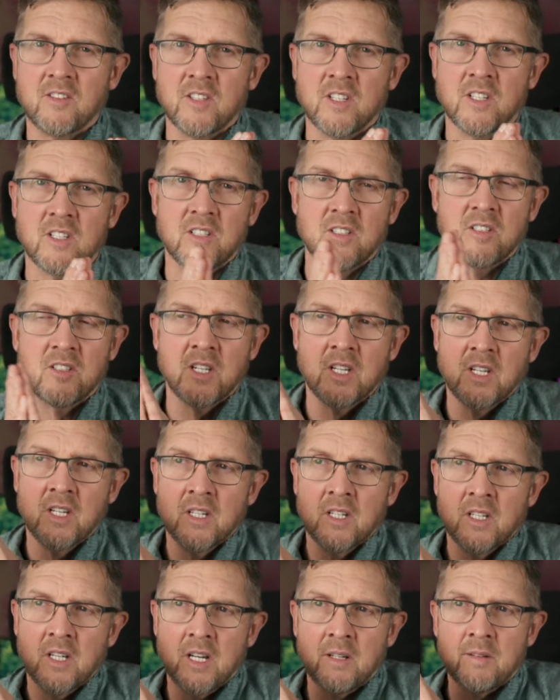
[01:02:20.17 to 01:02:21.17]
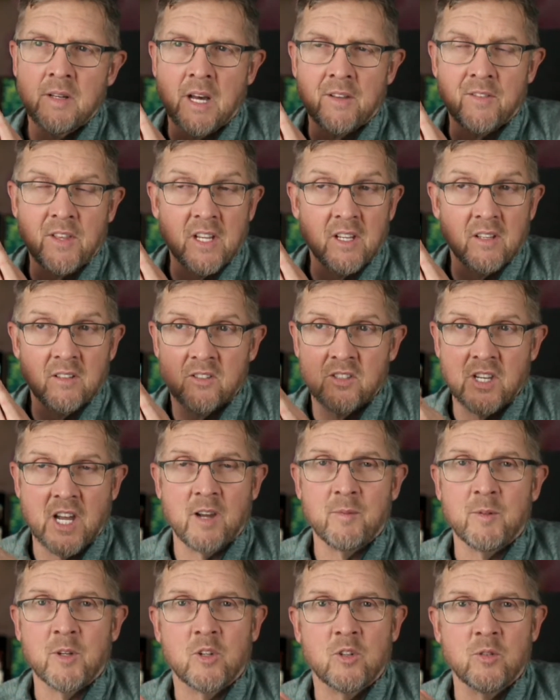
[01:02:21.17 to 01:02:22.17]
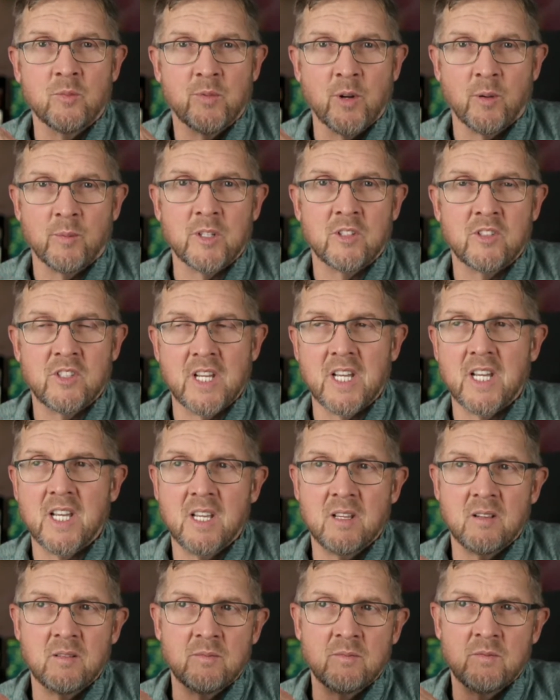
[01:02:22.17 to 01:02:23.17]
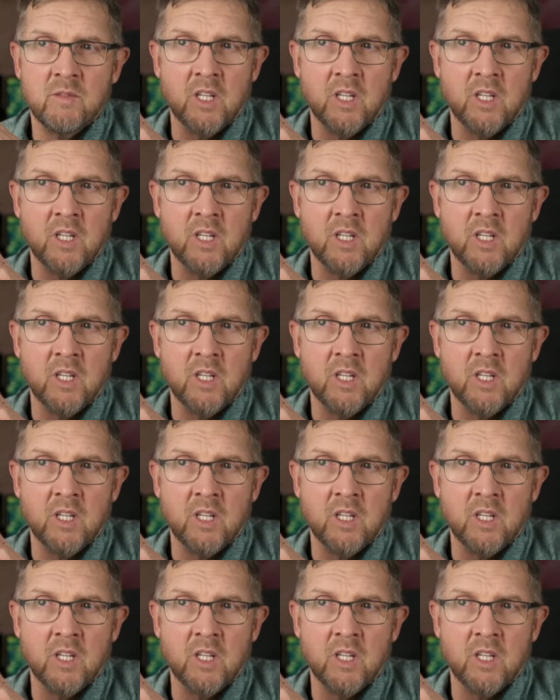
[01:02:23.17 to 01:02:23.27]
And I think Simon could probably see,